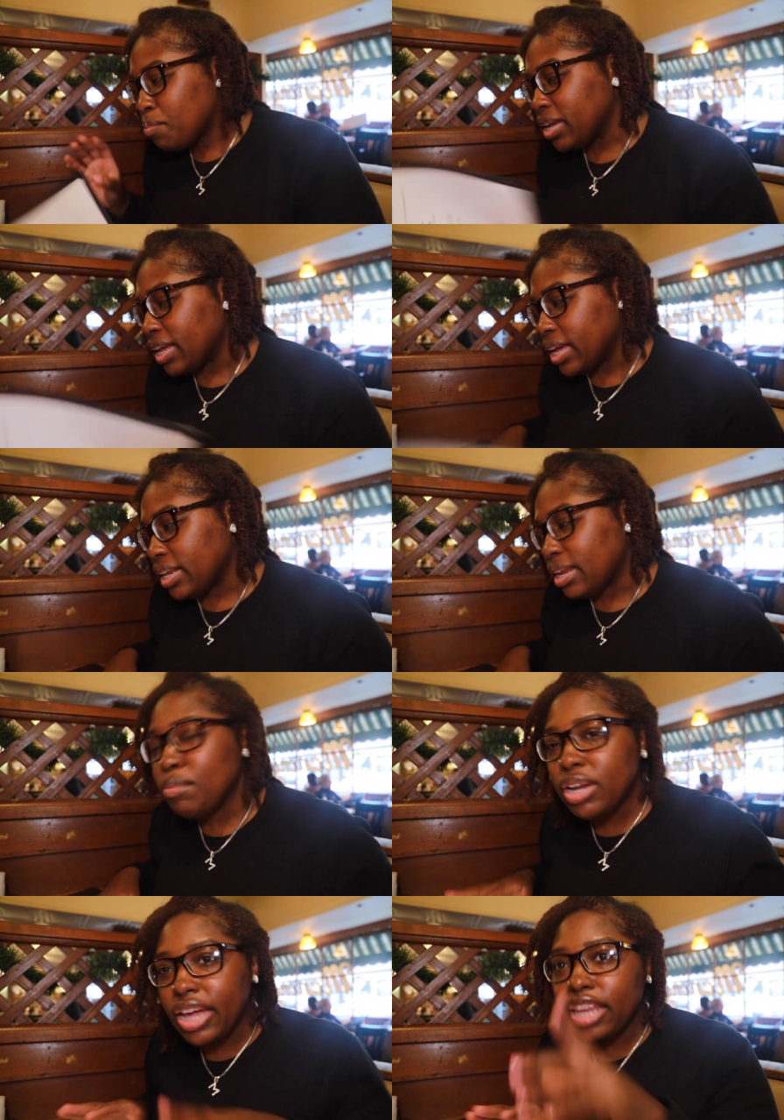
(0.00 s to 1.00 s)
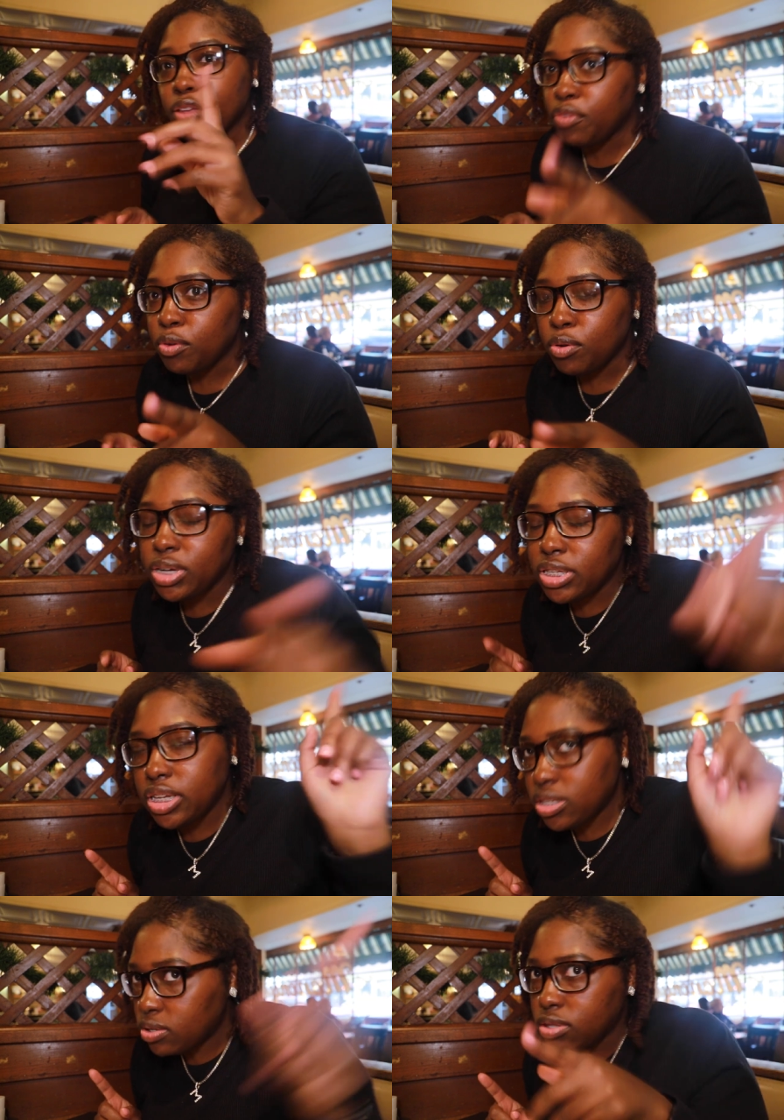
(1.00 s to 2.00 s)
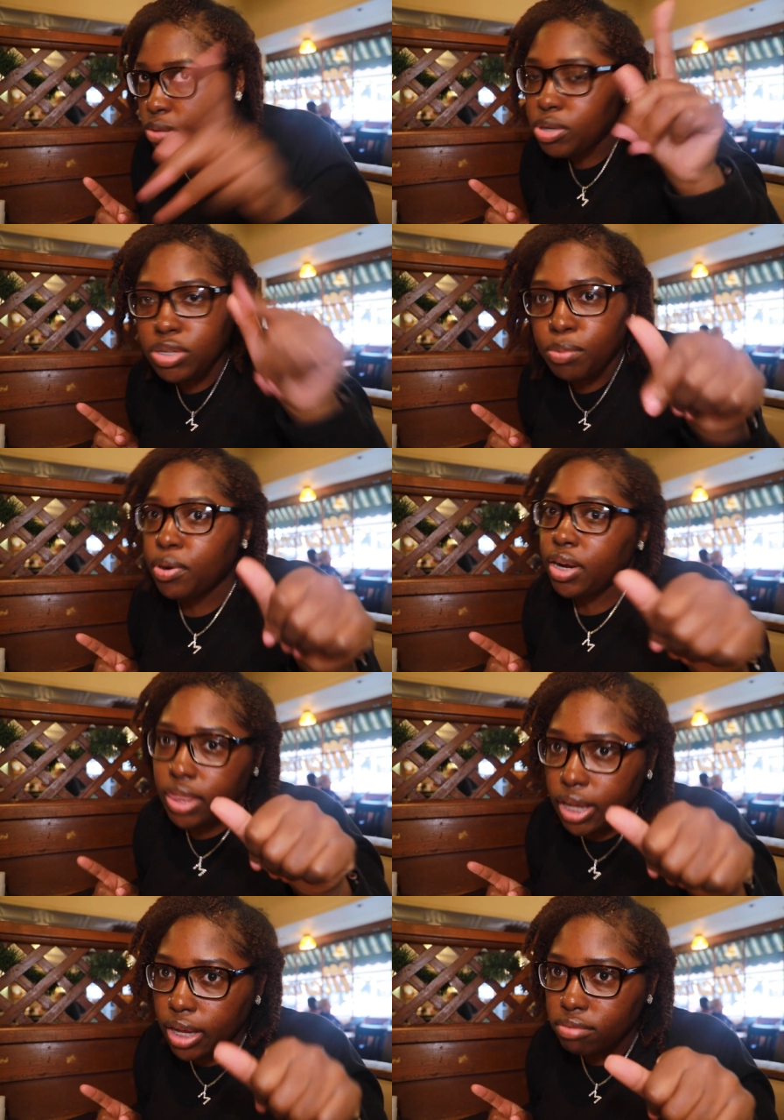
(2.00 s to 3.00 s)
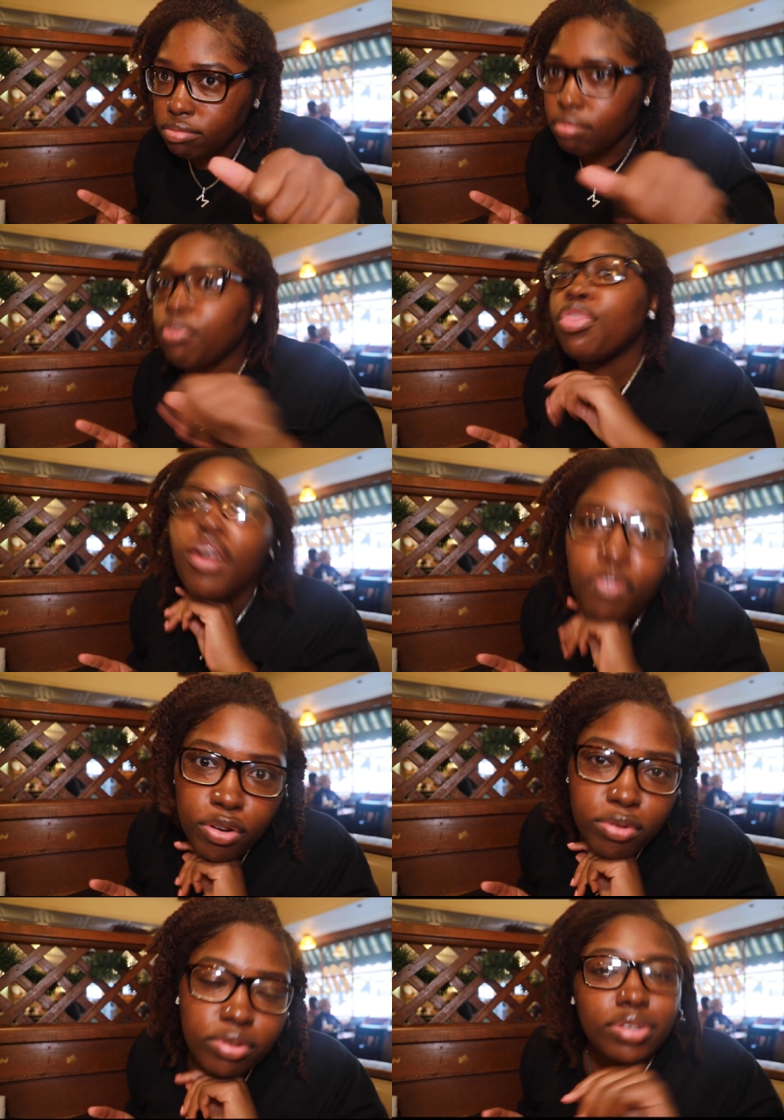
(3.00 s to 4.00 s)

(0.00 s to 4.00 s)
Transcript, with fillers: But yeah, let me look at the food because that's the most important thing, the food.